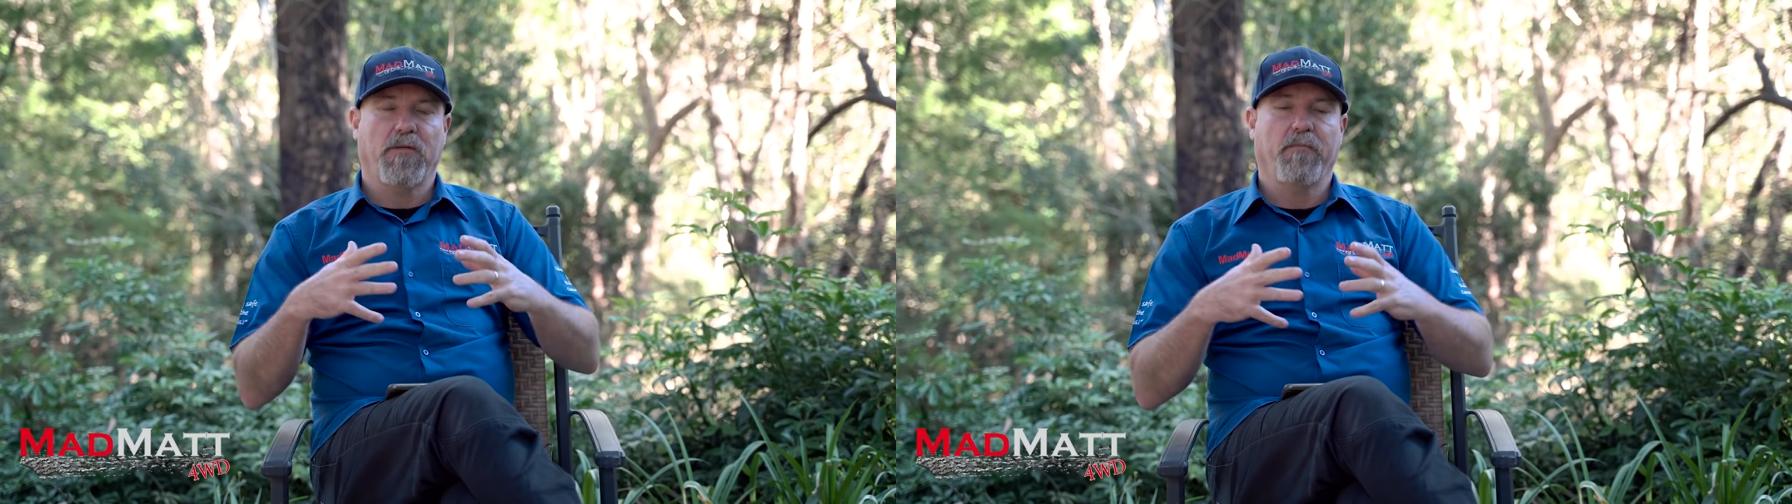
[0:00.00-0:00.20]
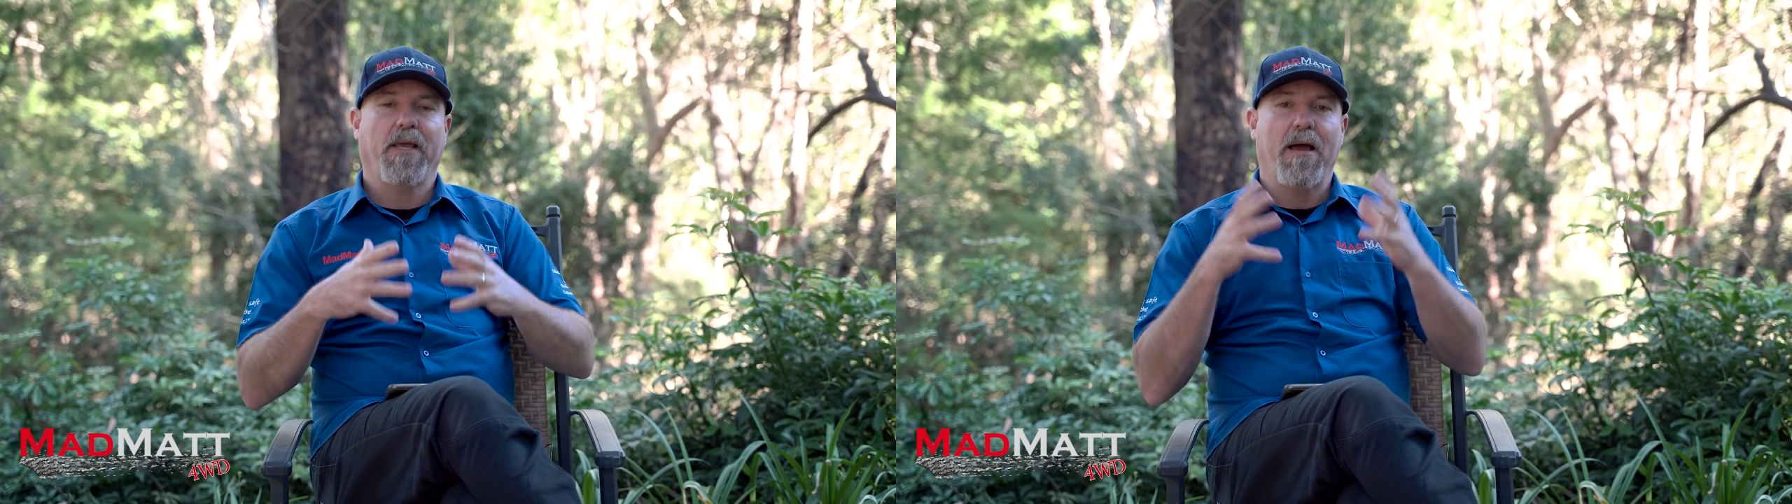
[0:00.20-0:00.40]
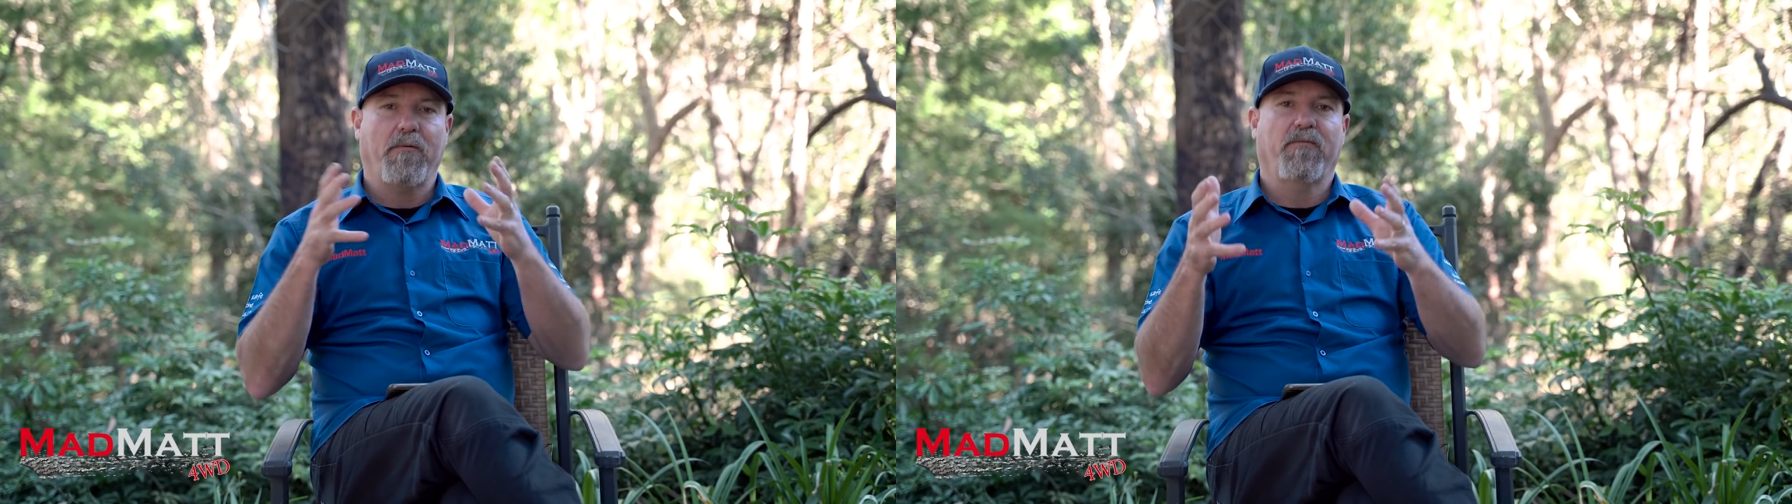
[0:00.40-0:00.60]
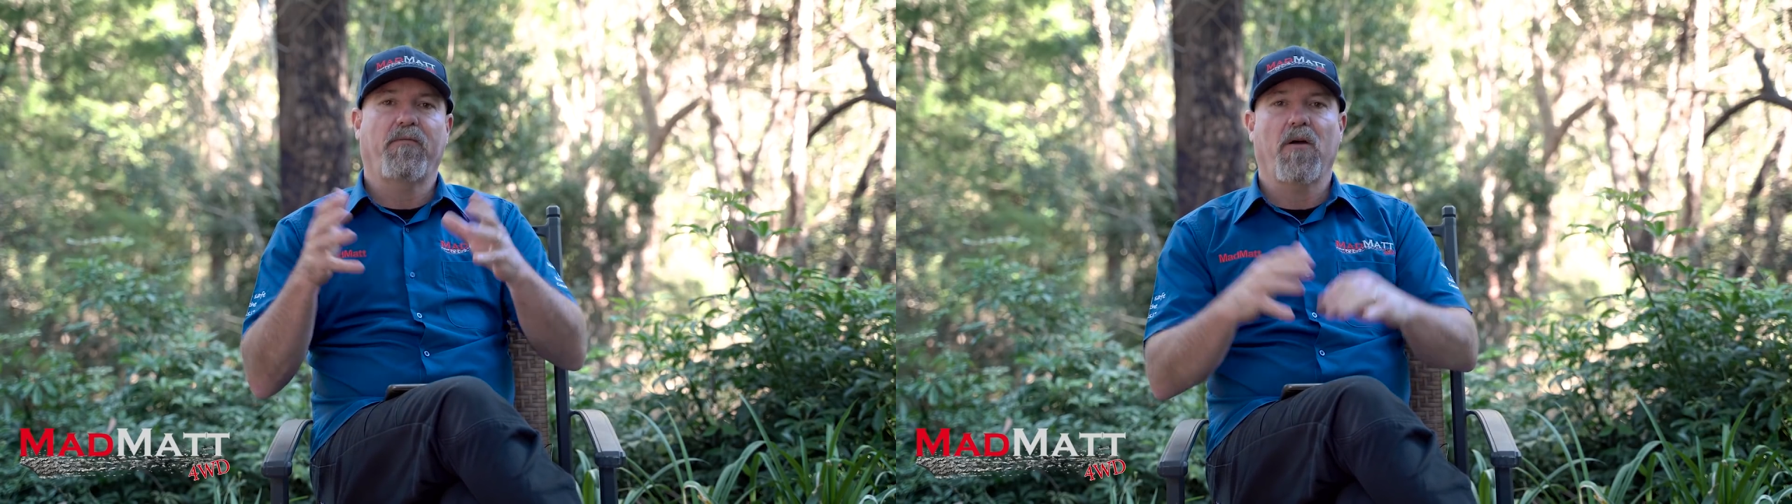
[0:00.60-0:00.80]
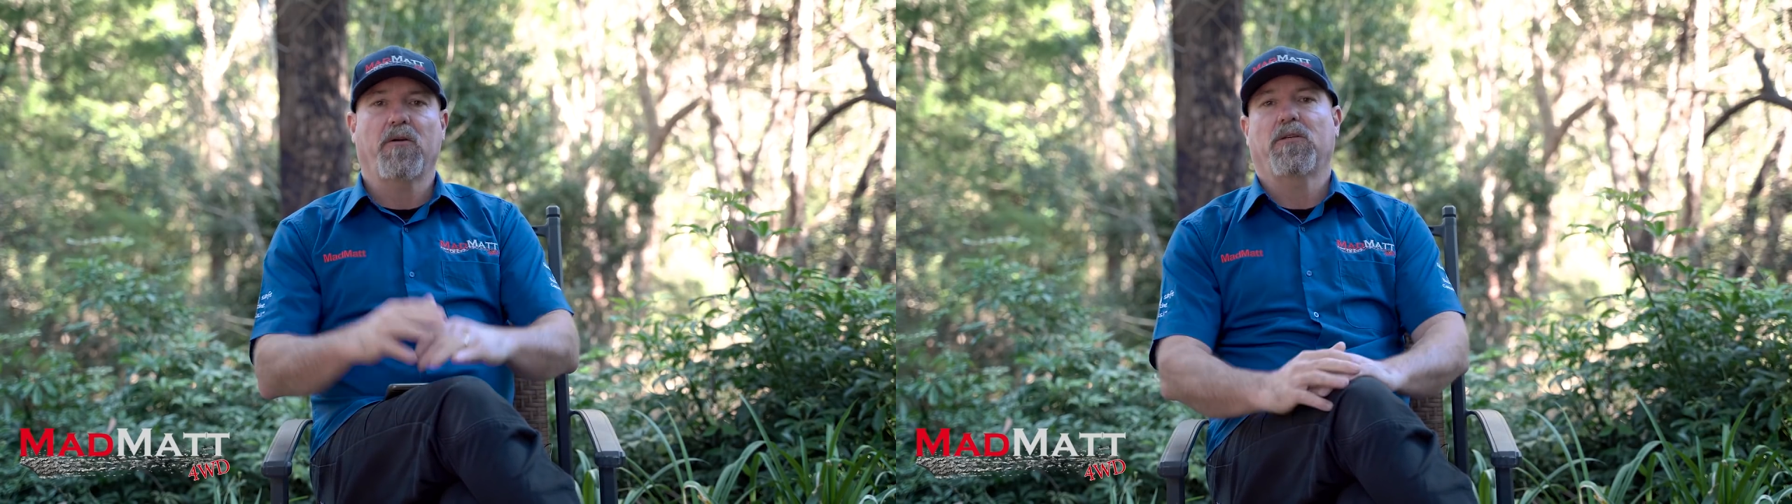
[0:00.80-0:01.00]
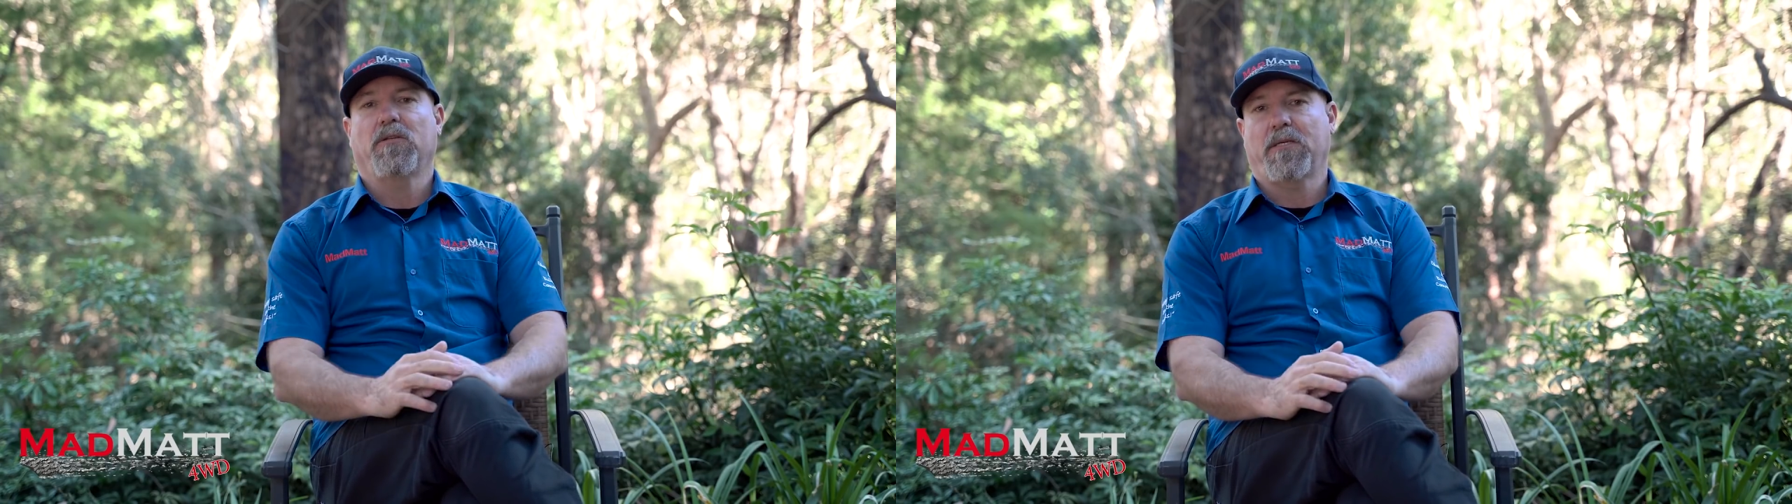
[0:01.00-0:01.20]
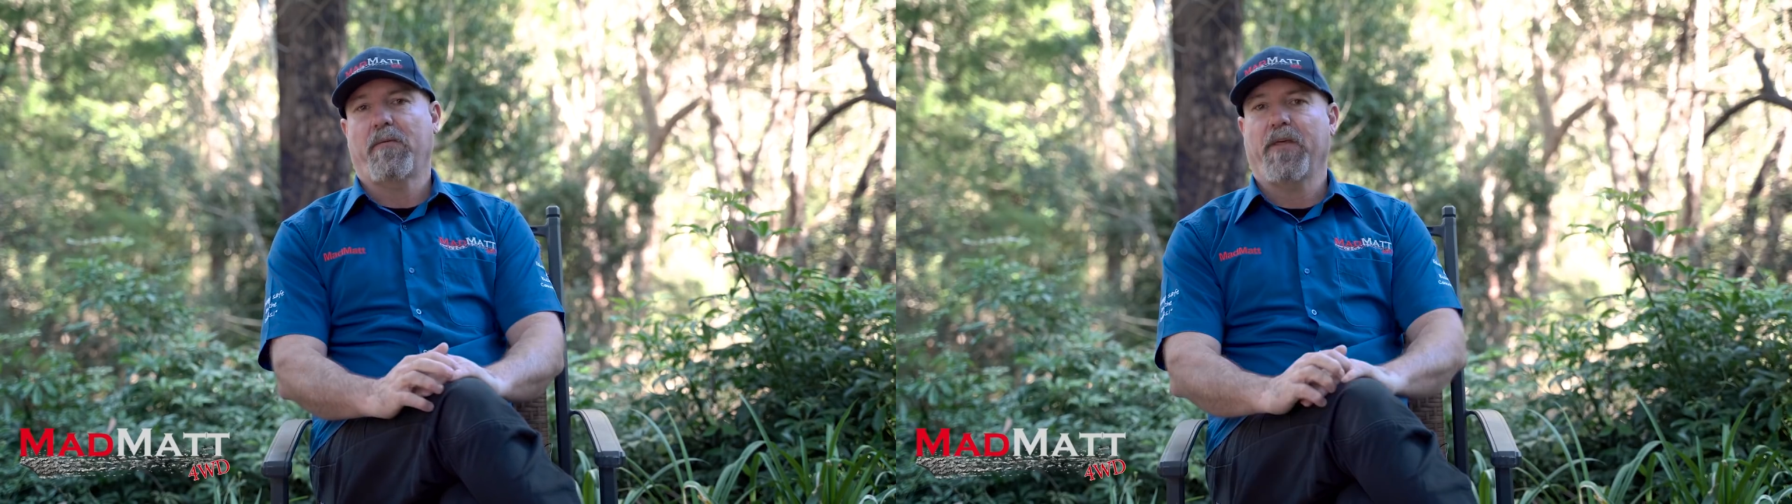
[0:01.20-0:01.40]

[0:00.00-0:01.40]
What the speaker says: to be able to focus on some